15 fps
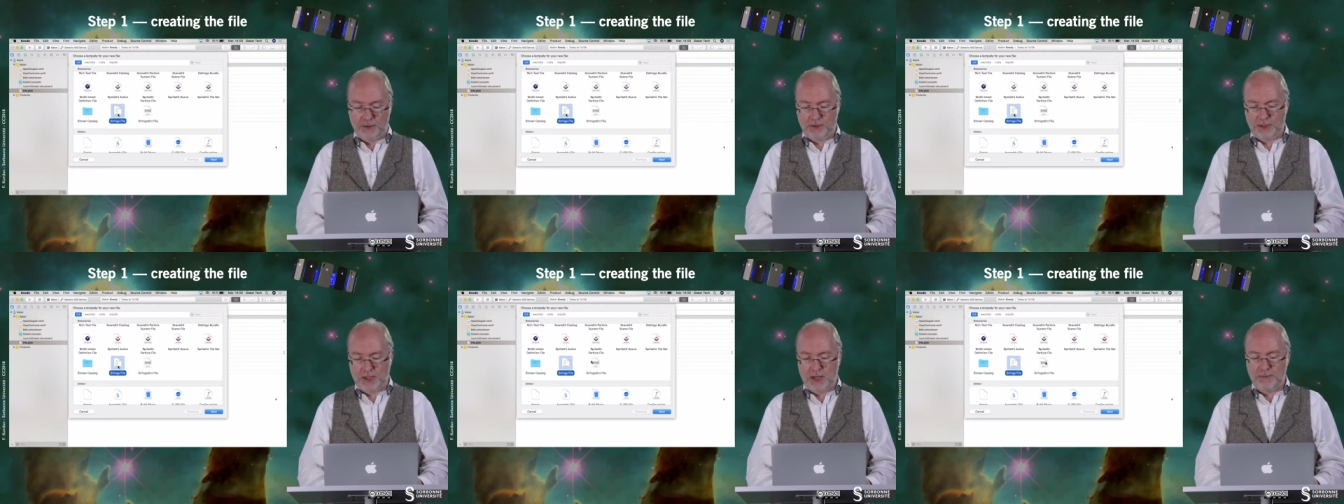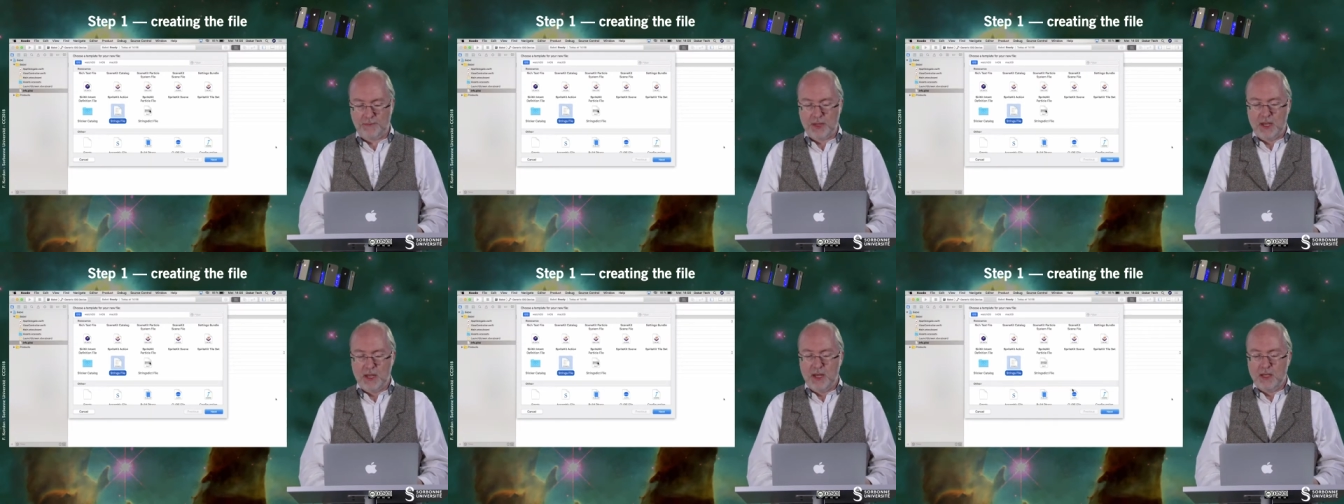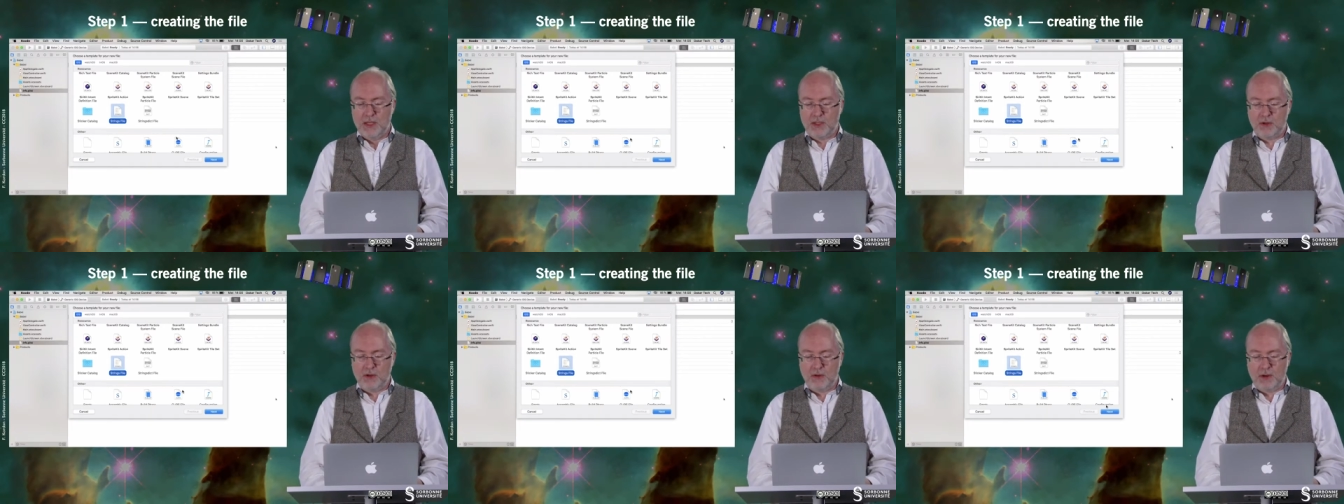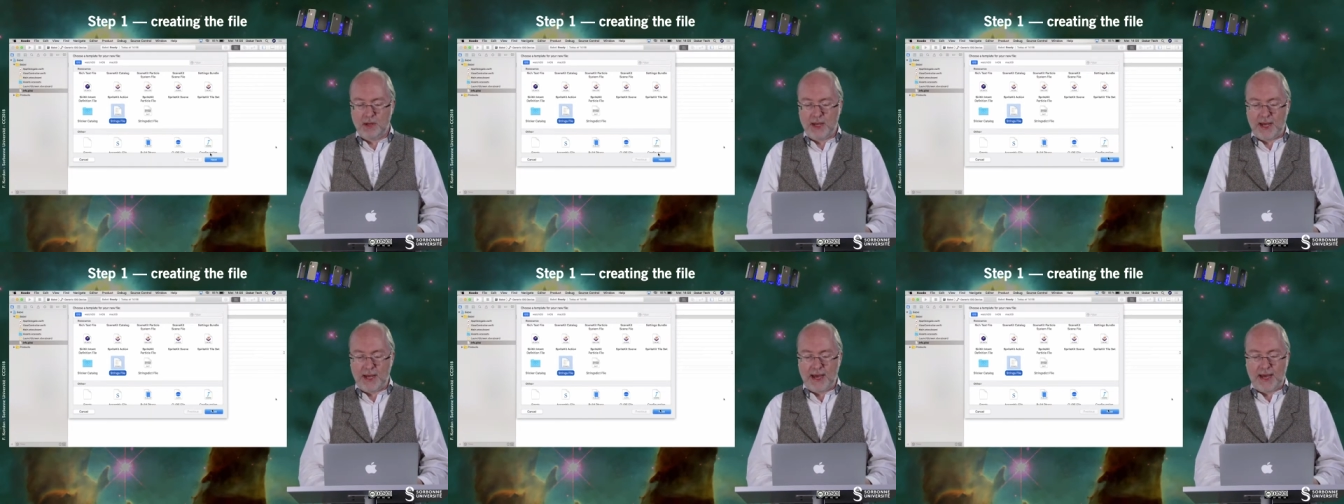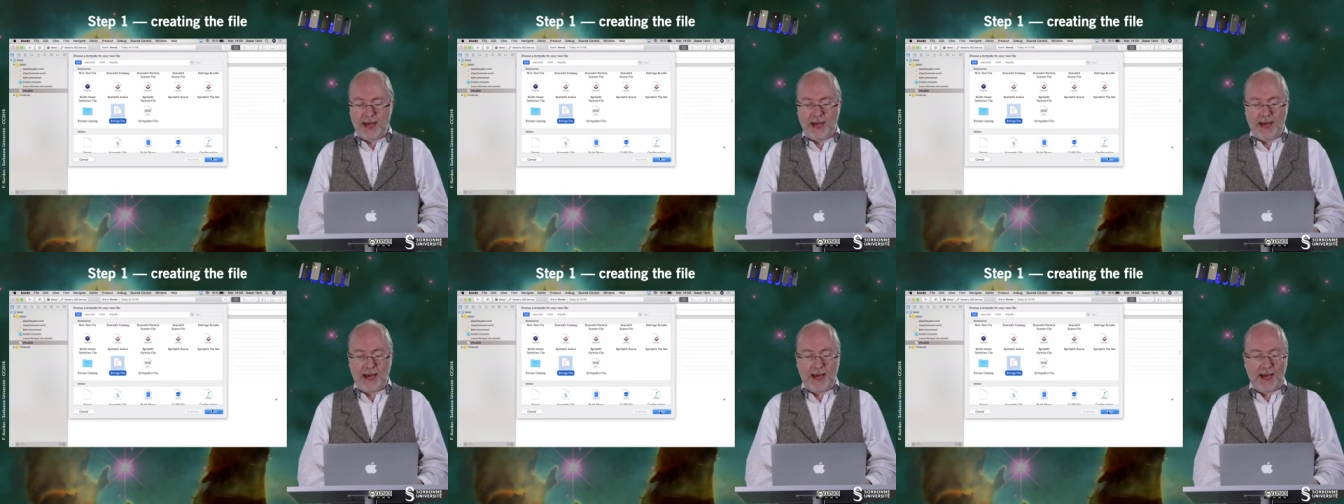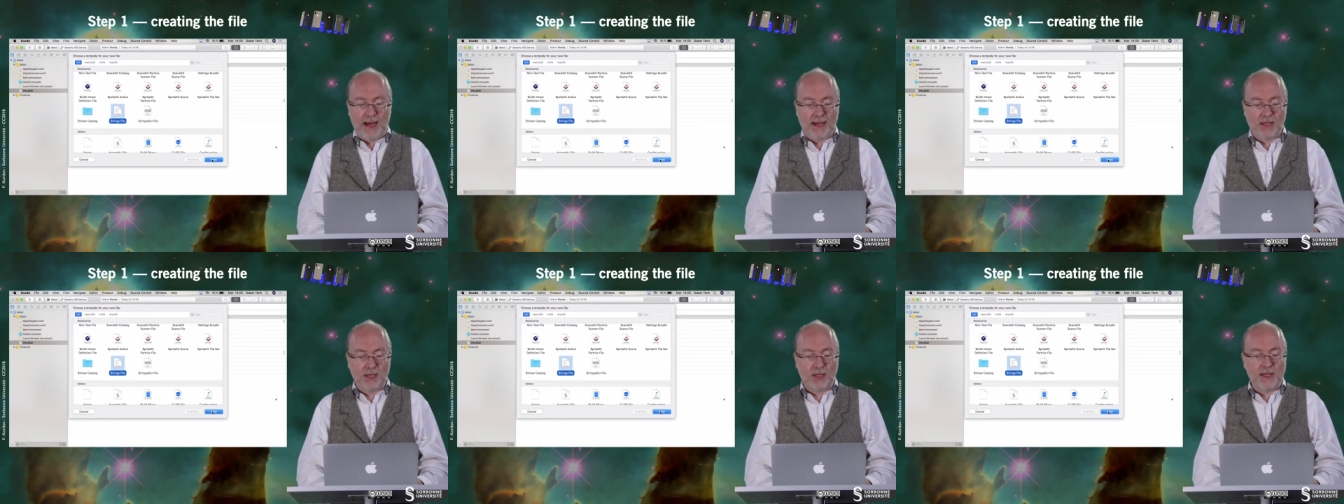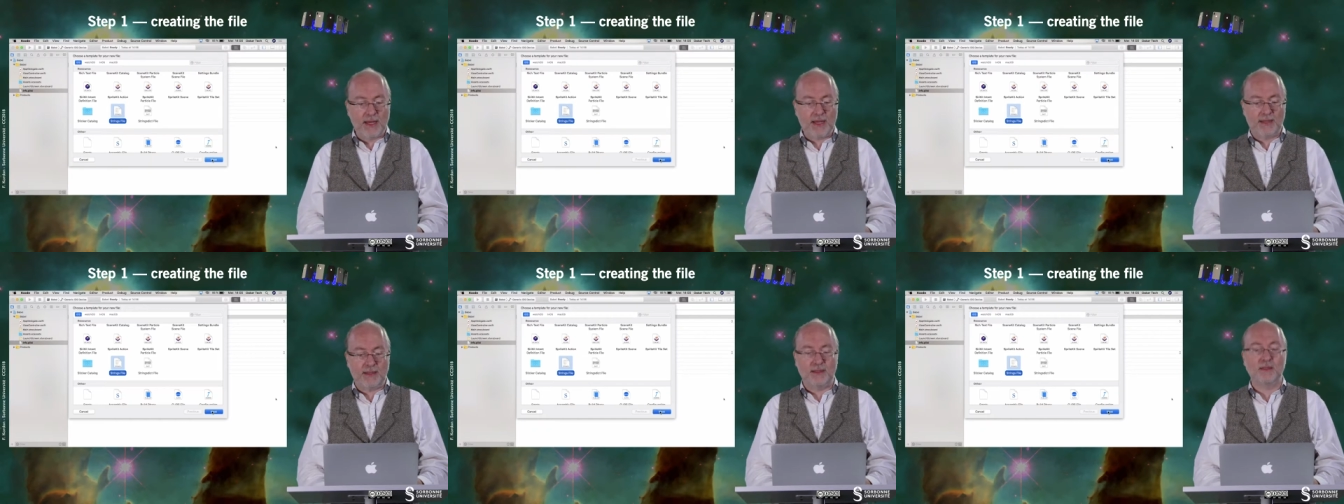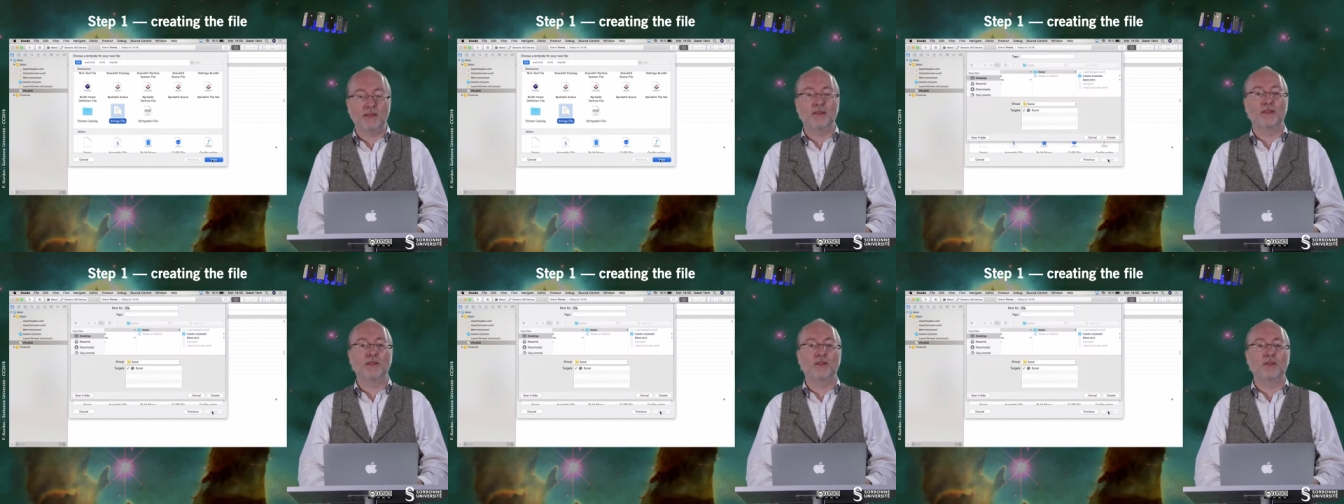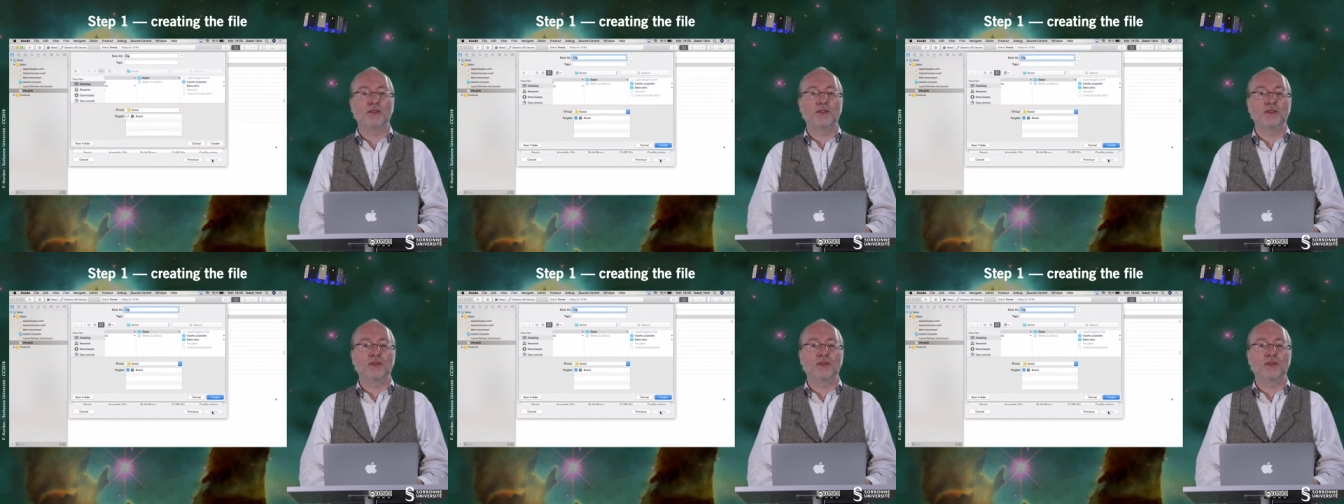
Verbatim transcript: Okay, so I create uh,